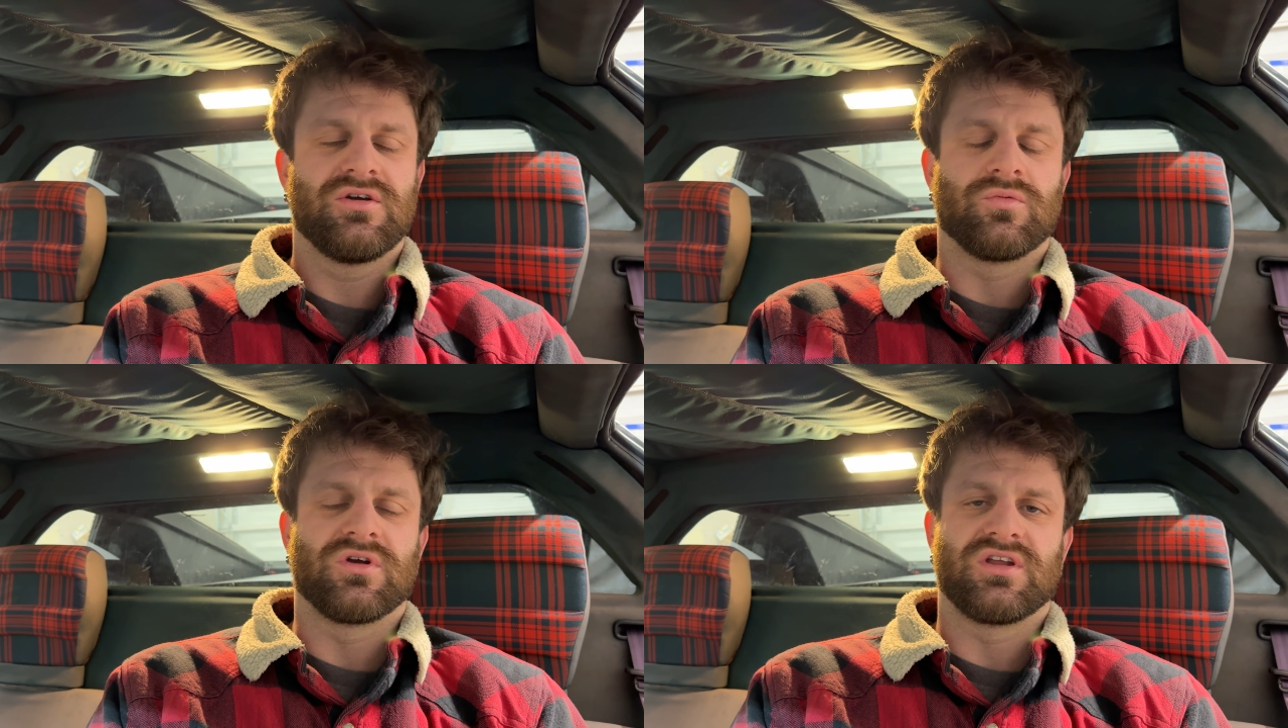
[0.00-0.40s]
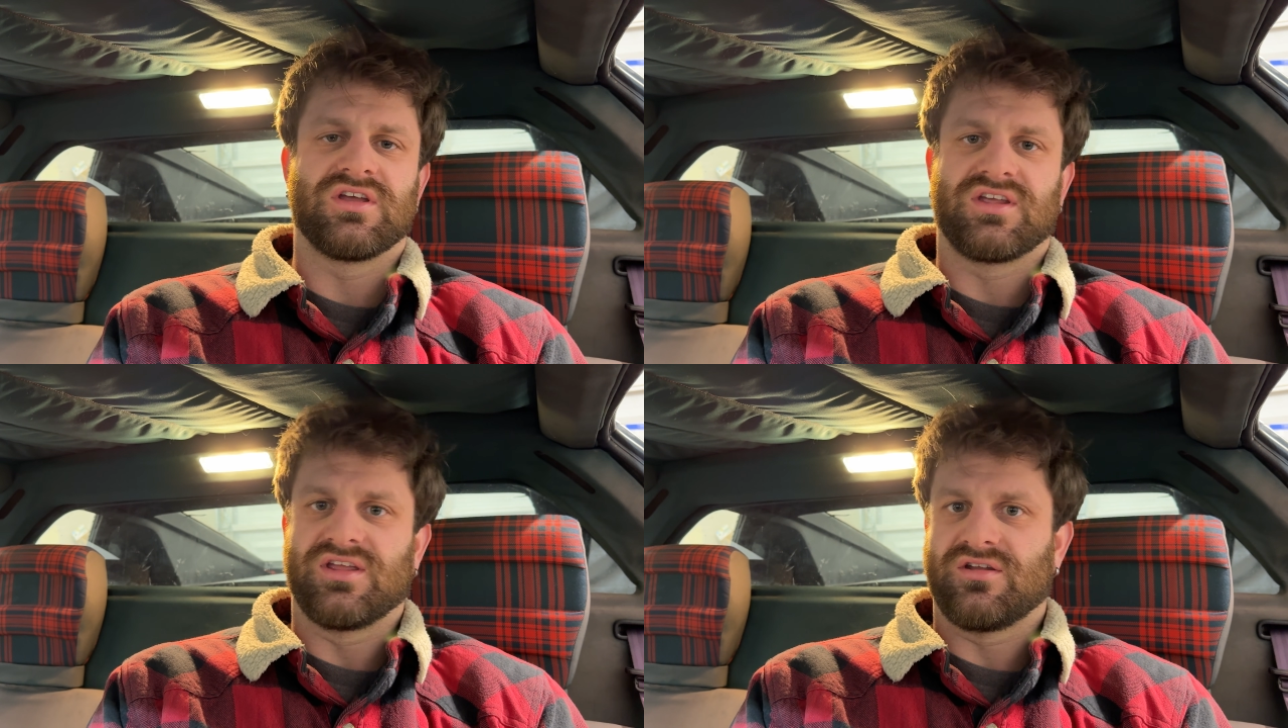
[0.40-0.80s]
we're going
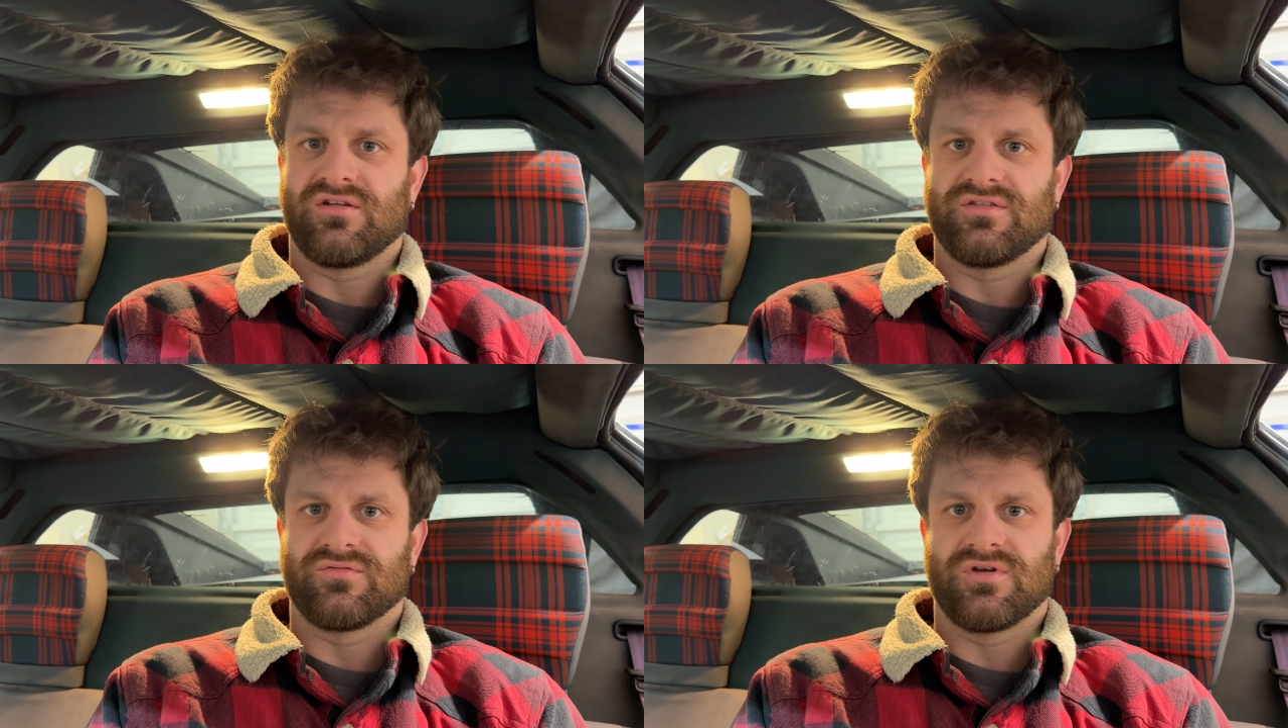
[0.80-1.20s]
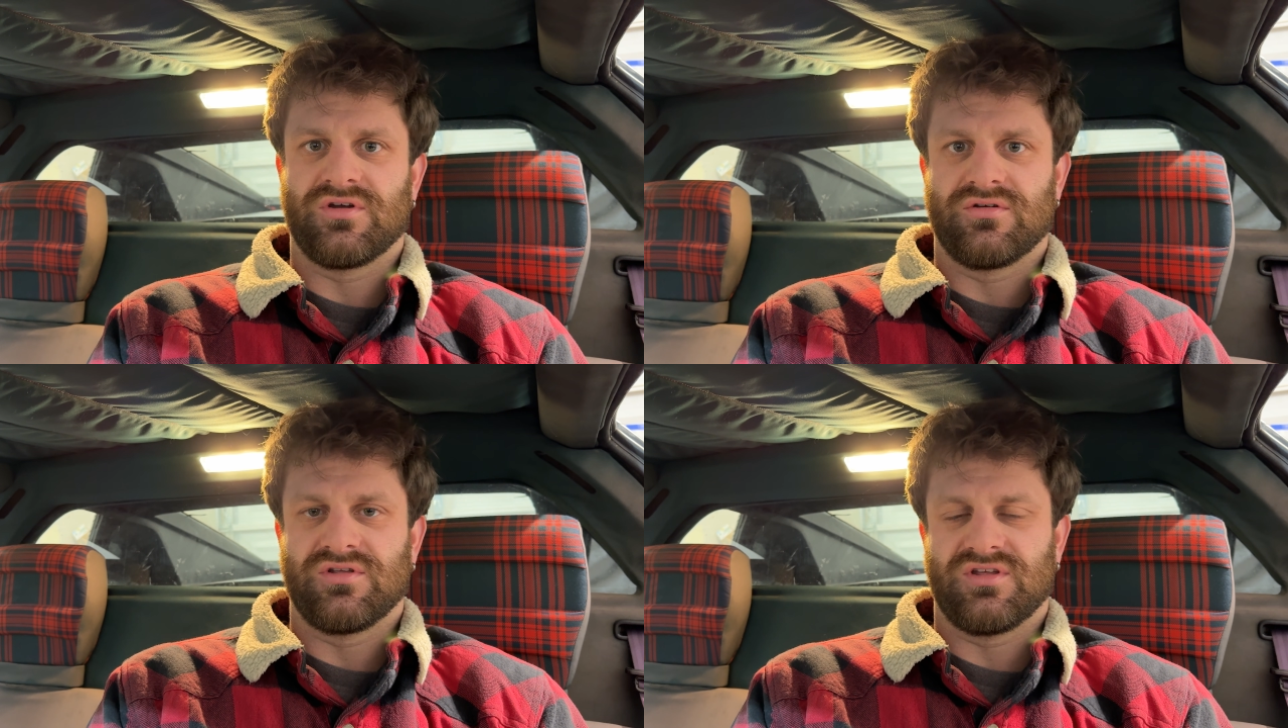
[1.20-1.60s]
to get it on the
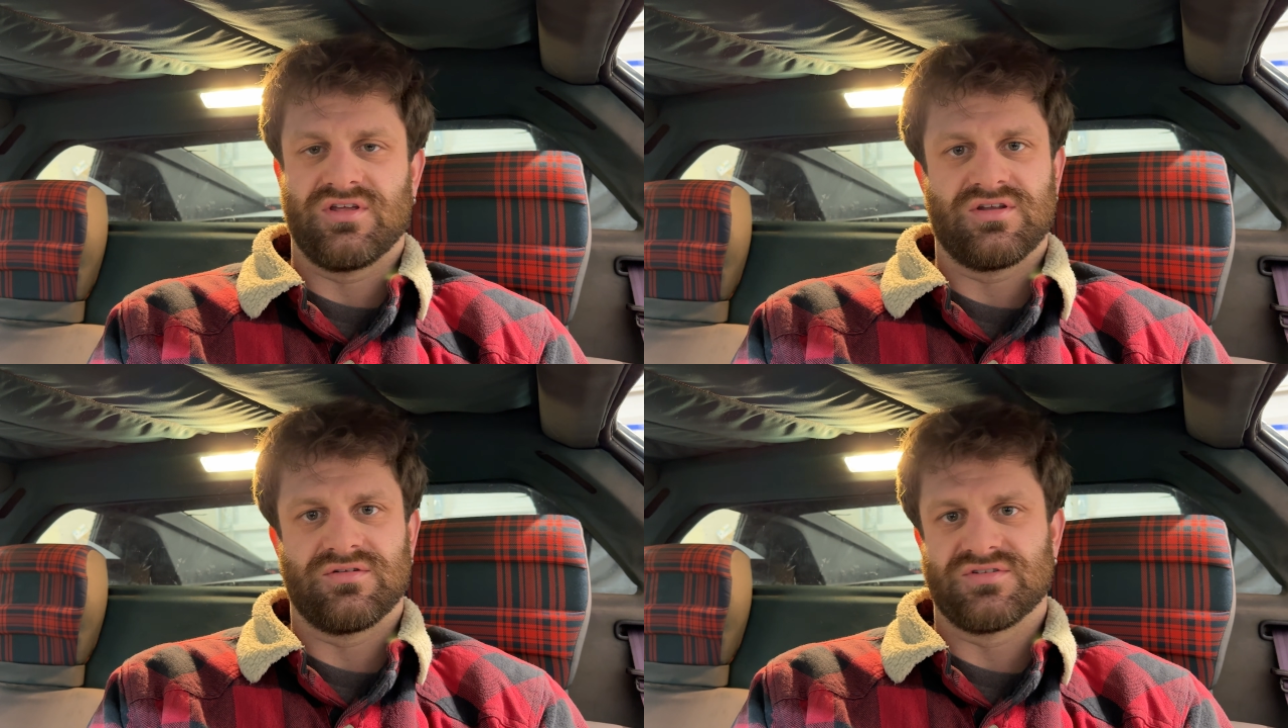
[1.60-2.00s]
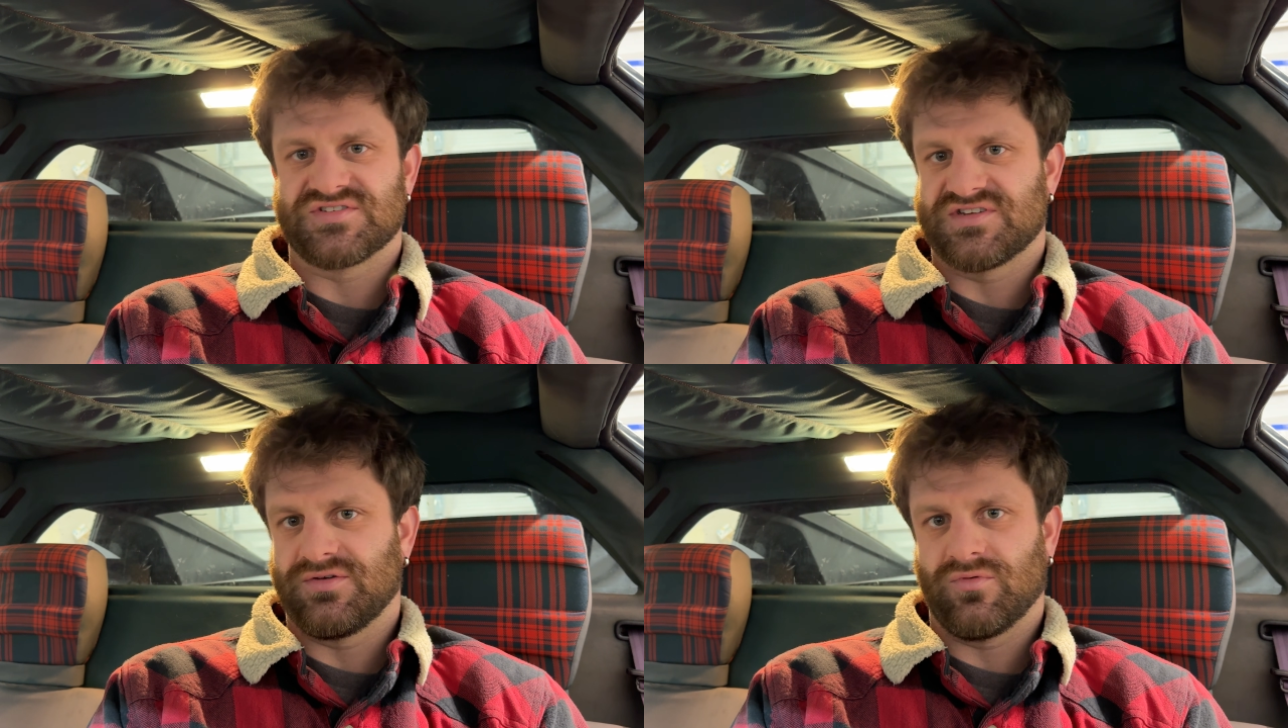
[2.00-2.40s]
road and see